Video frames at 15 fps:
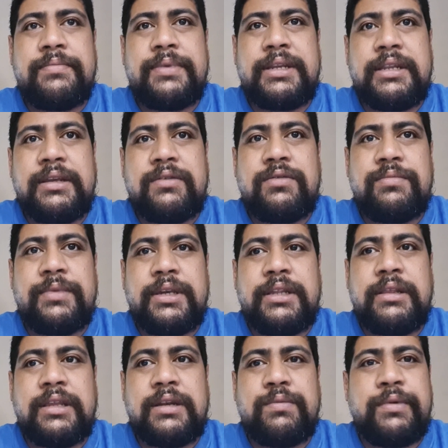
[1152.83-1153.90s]
but it'll
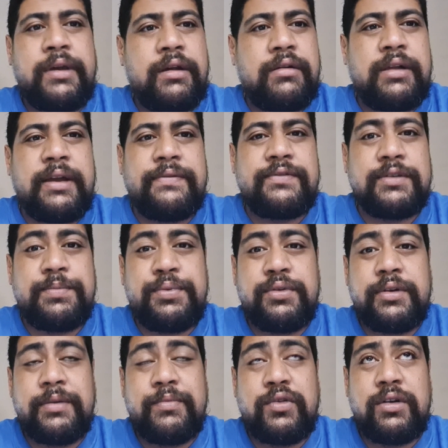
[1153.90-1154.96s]
mean that we'll have to
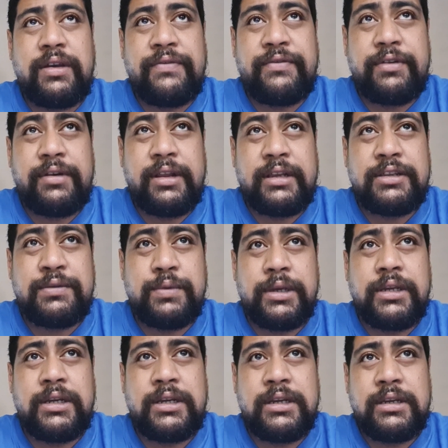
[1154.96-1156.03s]
put in more effort next week